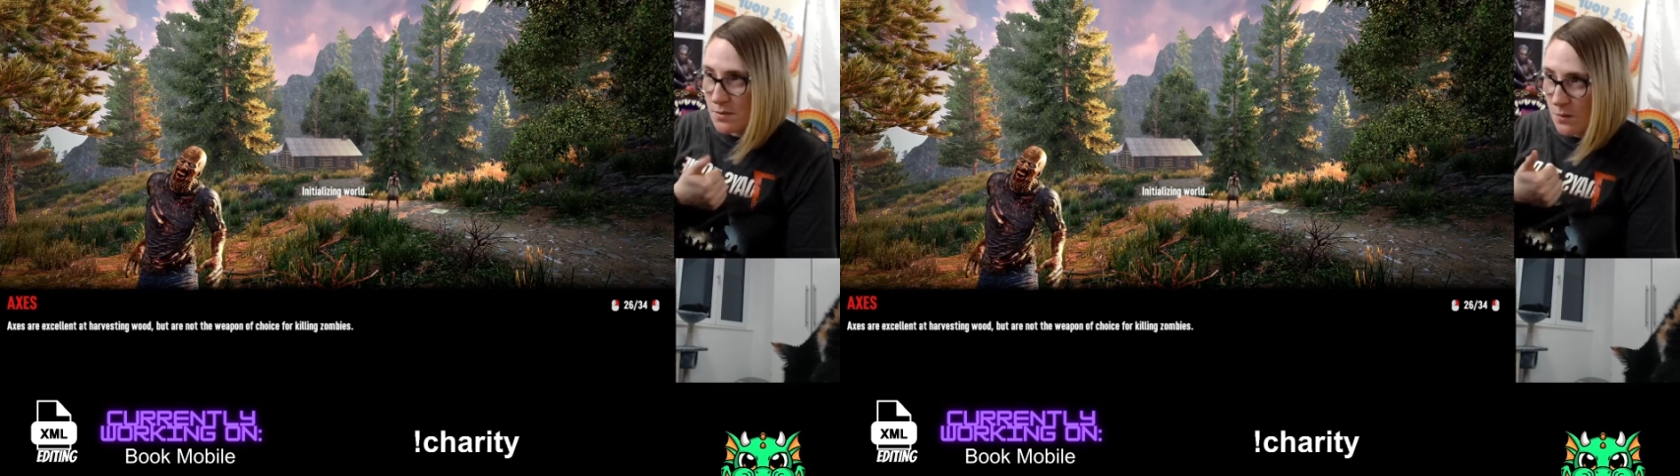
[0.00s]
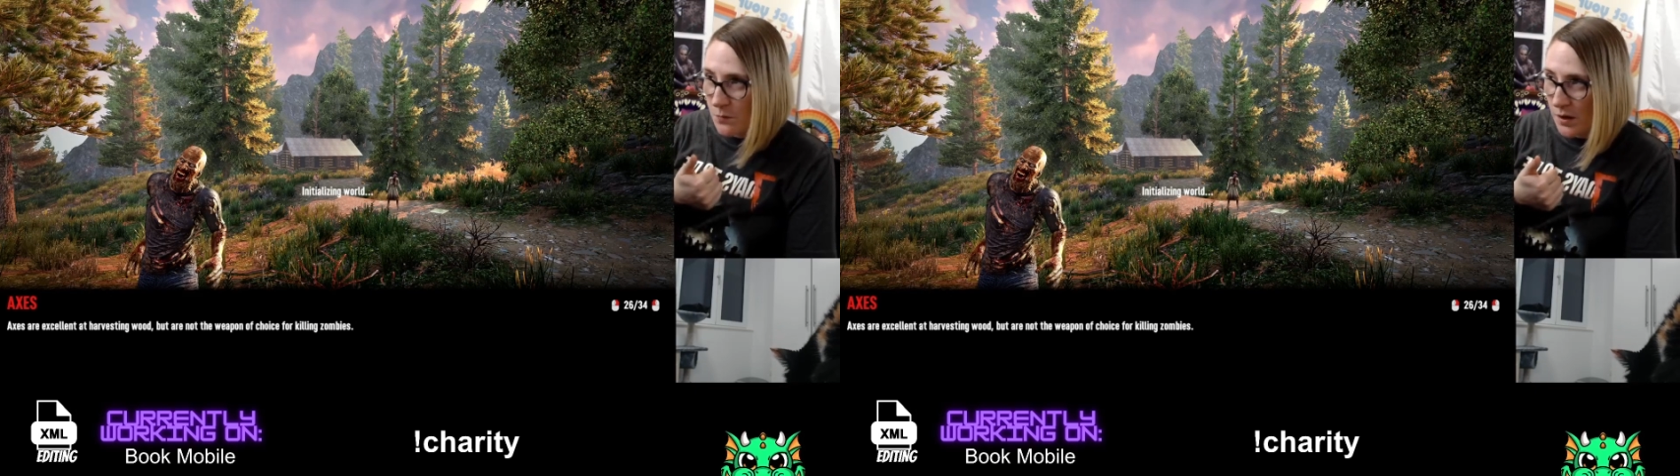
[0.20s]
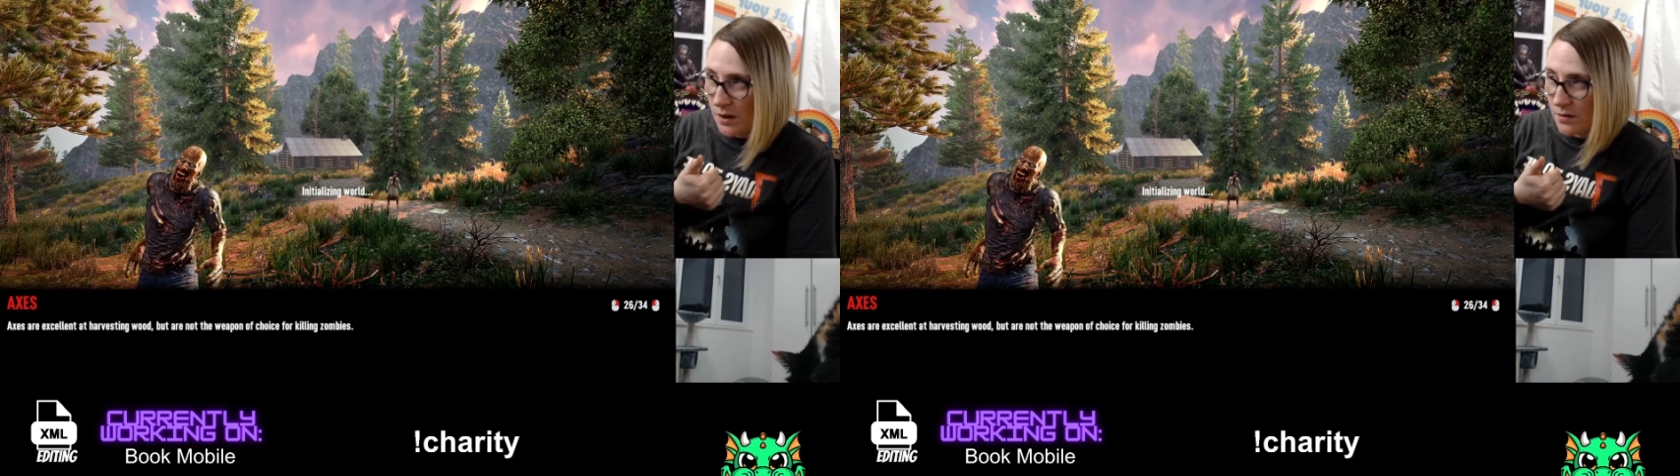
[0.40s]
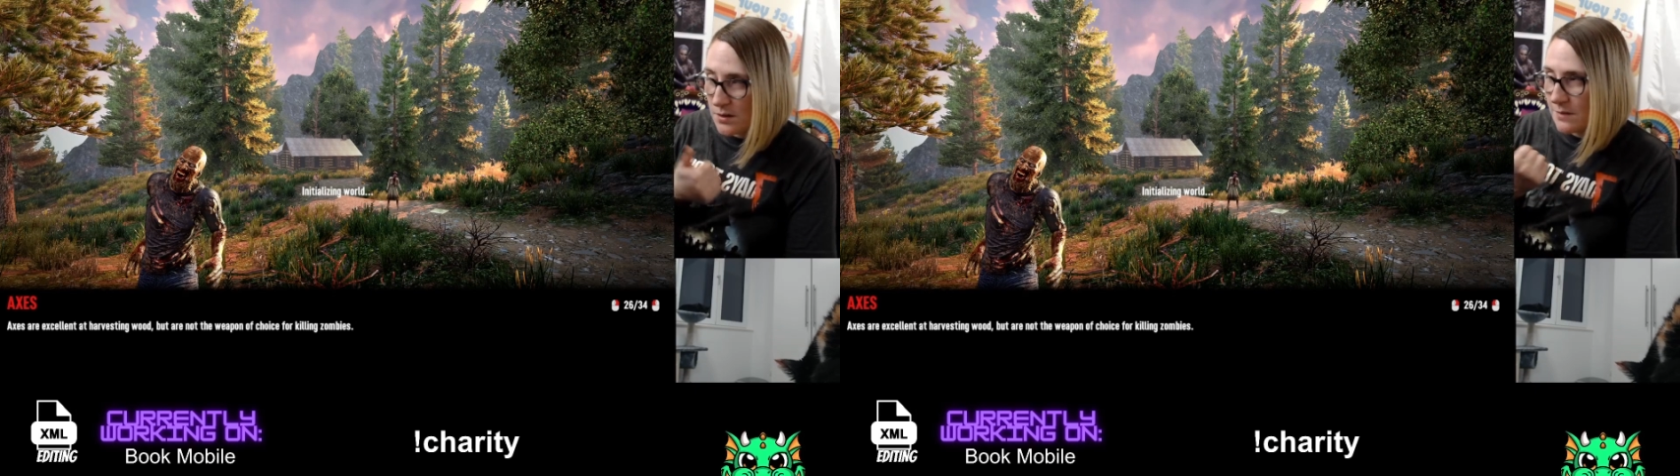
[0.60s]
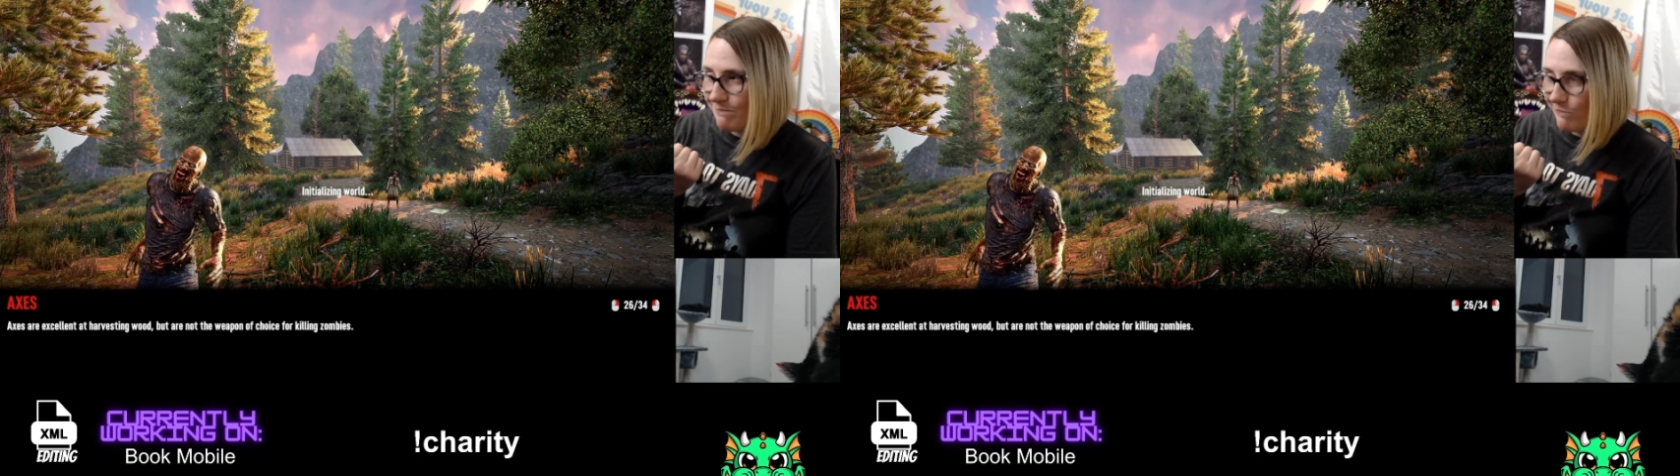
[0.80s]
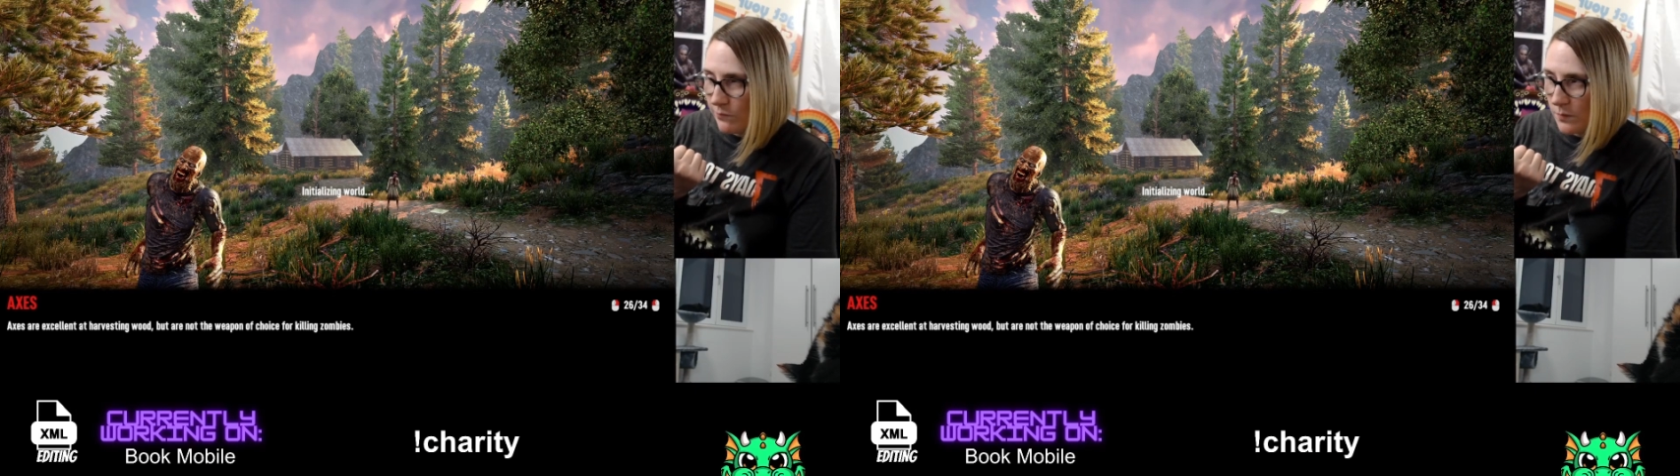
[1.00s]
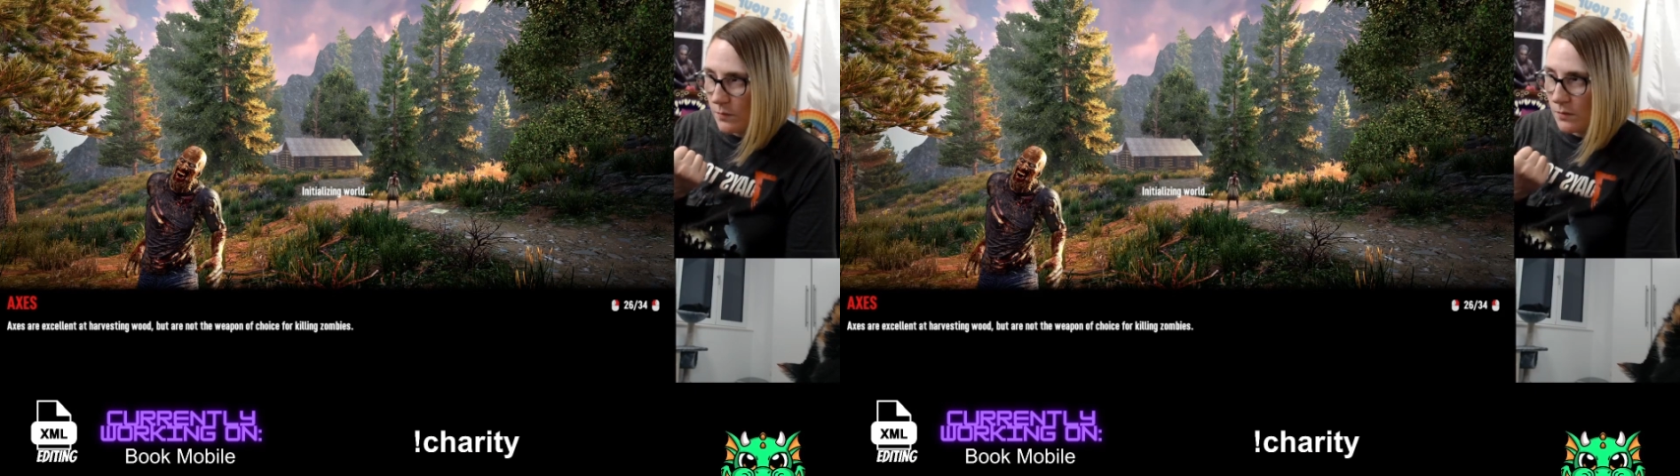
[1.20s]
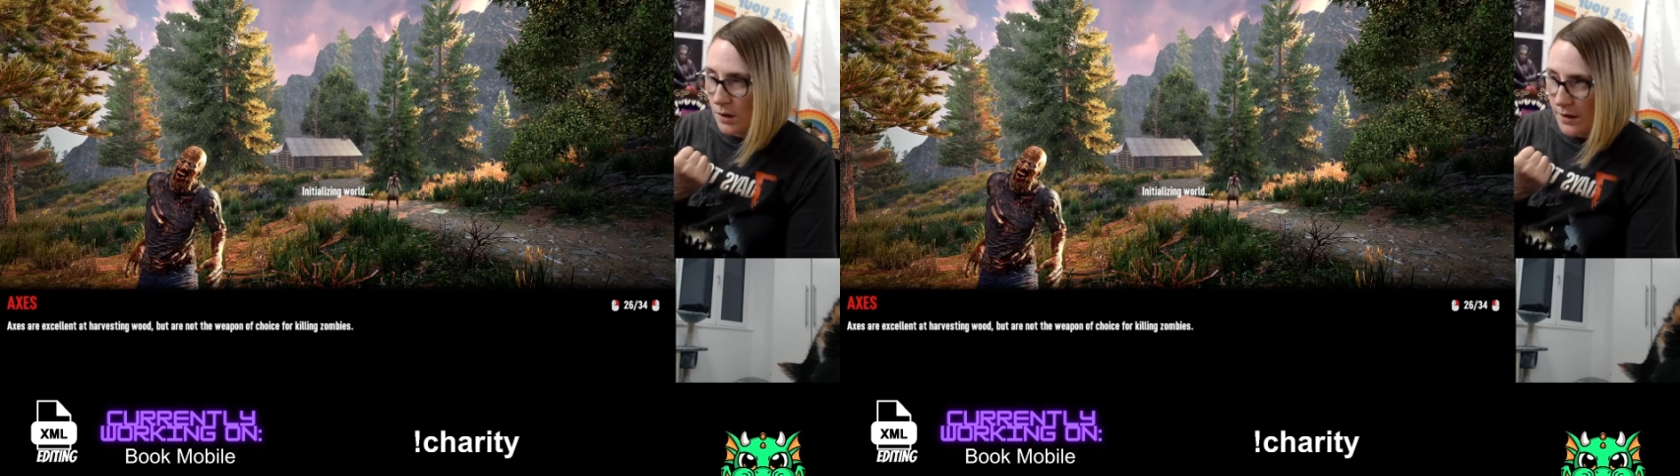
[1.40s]
something else.
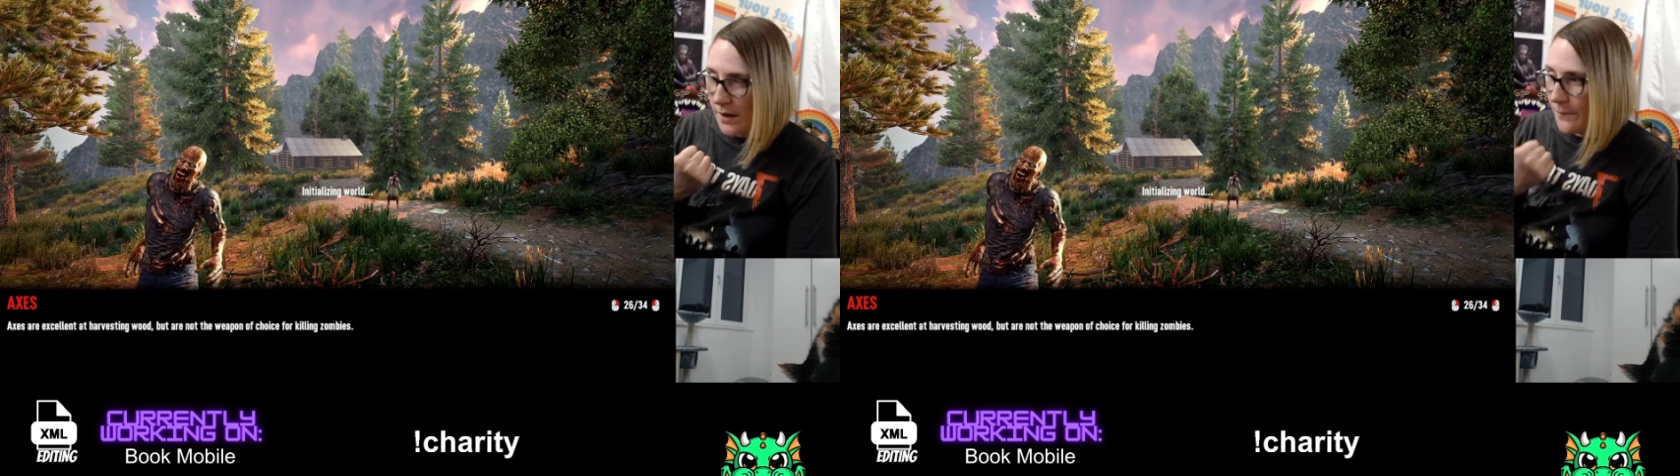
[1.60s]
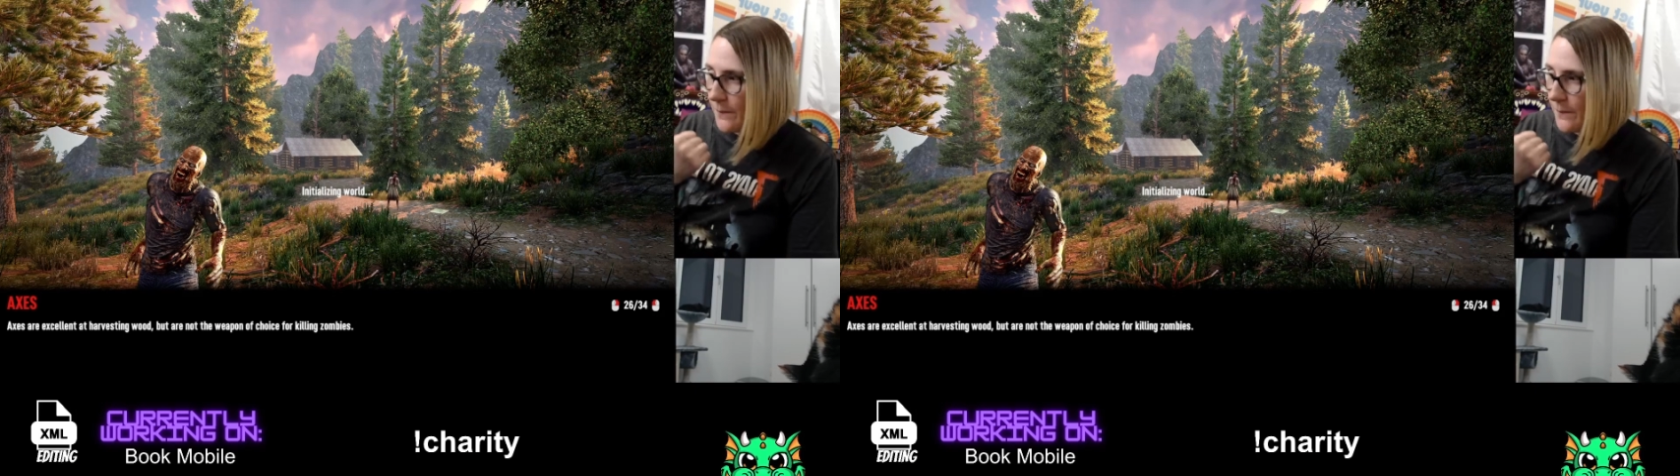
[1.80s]
Not yet.